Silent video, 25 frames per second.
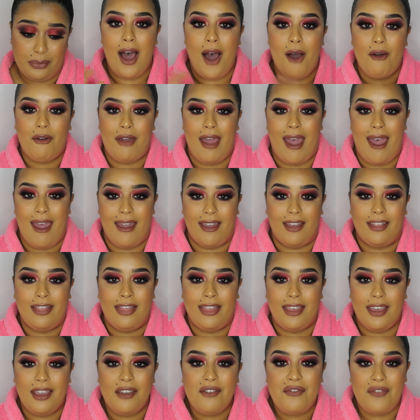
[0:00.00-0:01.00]
Okay,
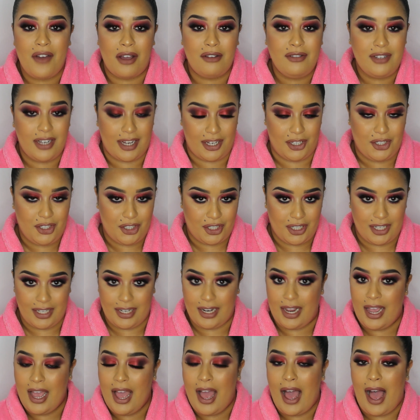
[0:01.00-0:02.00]
the
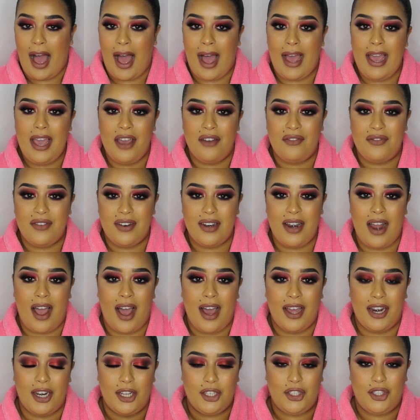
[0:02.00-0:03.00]
foundation. I have
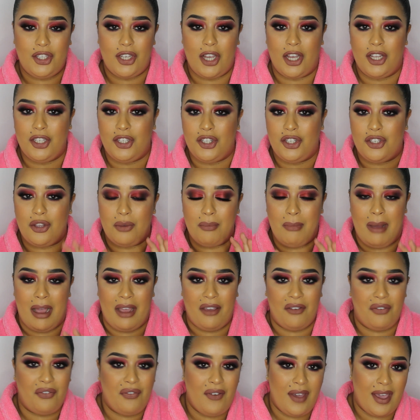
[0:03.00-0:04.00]
not touched
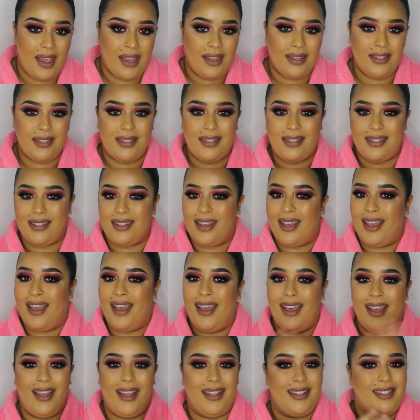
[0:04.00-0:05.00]
my face
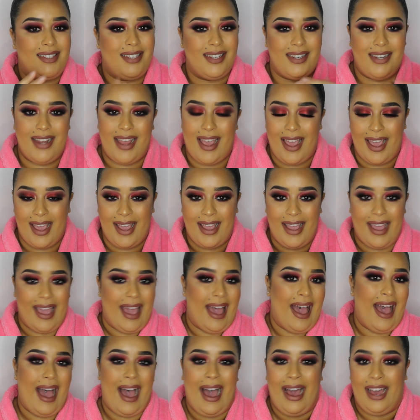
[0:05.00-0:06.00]
today
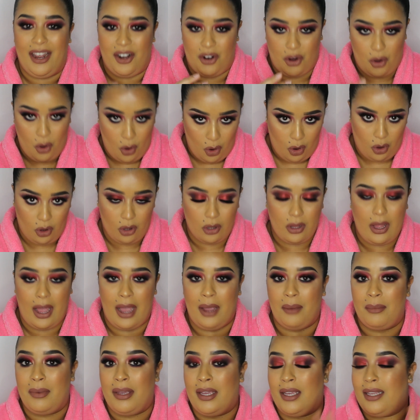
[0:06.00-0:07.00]
at all.
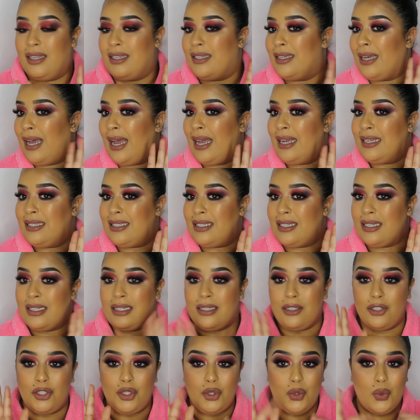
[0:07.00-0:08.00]
I mean, I
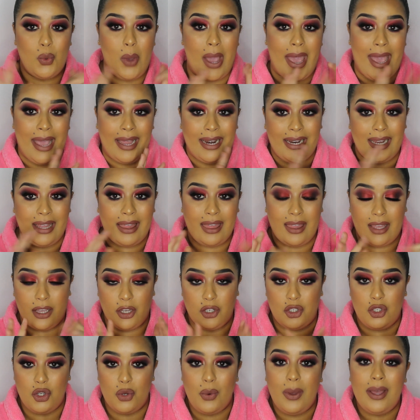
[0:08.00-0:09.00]
didn't do
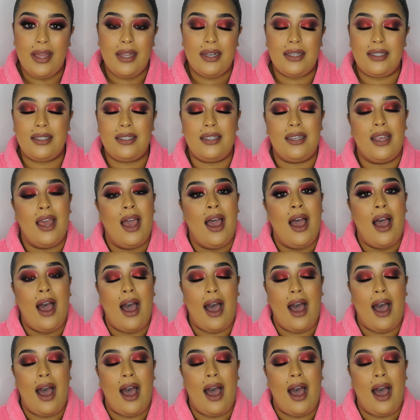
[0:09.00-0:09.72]
anything to it.